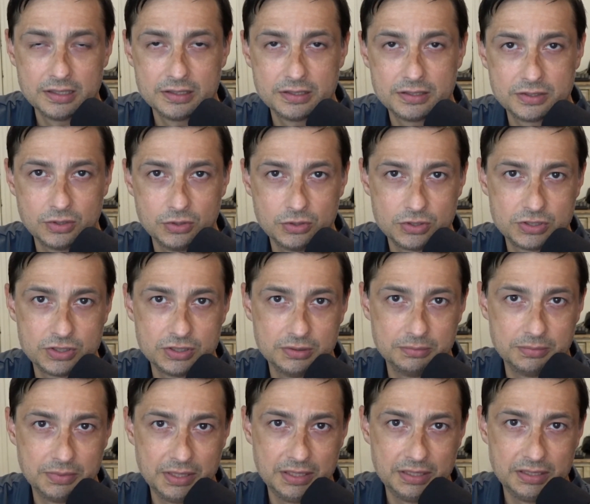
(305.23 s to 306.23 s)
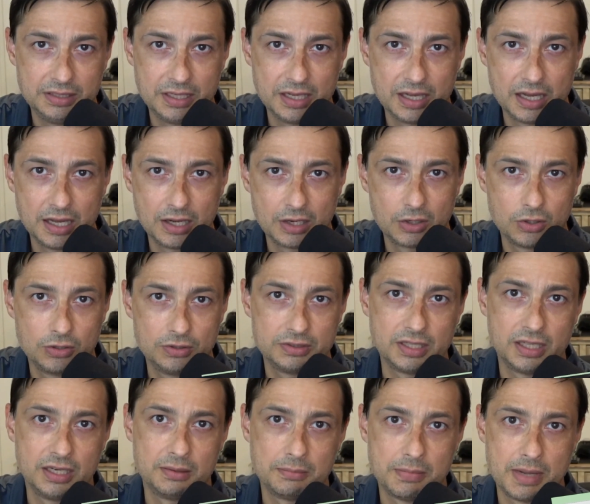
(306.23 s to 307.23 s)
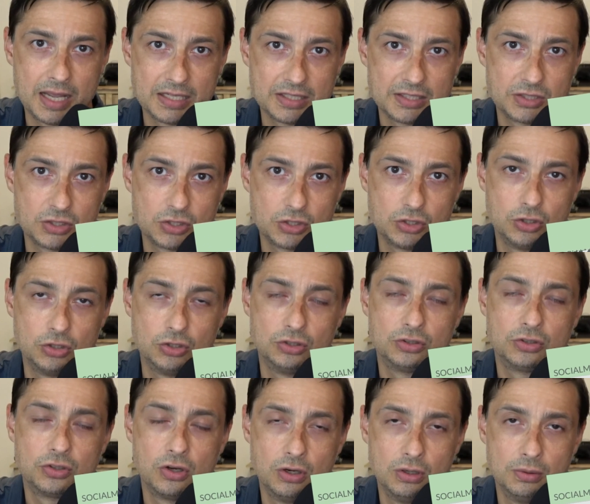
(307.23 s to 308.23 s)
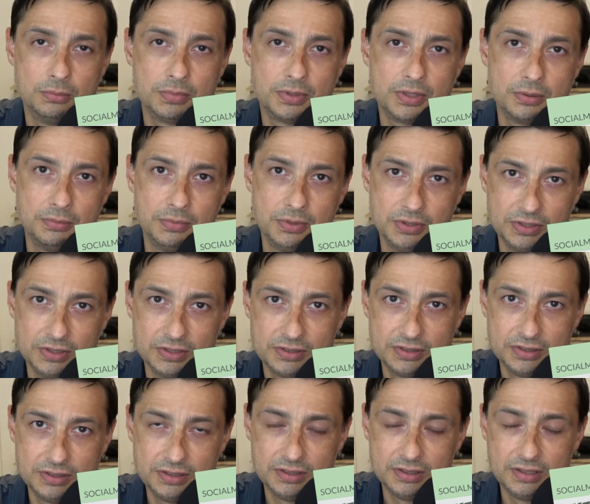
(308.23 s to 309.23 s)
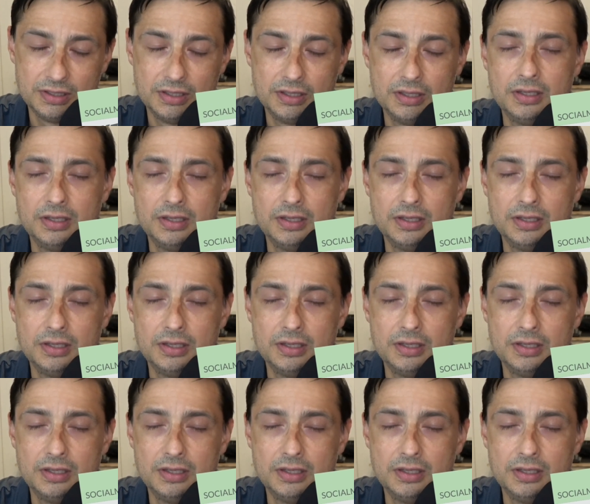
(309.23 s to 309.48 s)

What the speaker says: social media contentmaster.com community